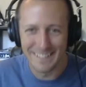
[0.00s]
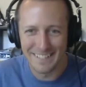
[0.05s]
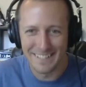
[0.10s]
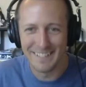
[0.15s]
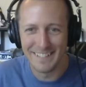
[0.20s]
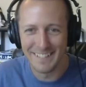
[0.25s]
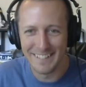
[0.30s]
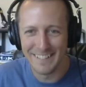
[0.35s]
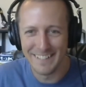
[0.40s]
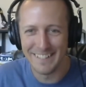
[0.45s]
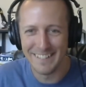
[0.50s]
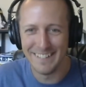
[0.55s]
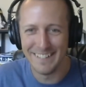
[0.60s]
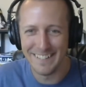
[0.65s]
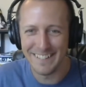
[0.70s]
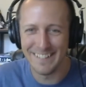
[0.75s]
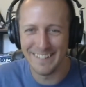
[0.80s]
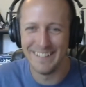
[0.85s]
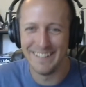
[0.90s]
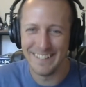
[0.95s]

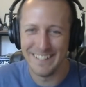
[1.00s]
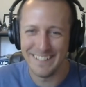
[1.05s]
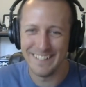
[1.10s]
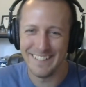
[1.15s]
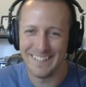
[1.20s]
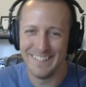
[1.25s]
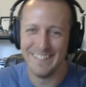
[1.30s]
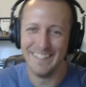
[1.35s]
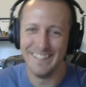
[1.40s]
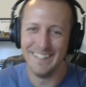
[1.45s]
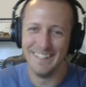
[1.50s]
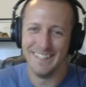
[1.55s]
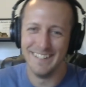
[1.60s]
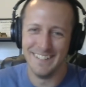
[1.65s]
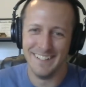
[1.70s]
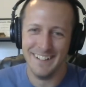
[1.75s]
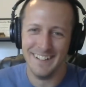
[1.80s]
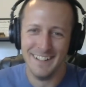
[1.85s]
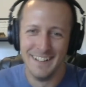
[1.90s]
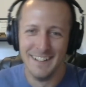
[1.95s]
because there's
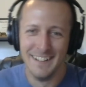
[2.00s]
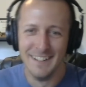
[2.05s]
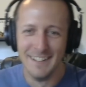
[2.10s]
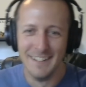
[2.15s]
i think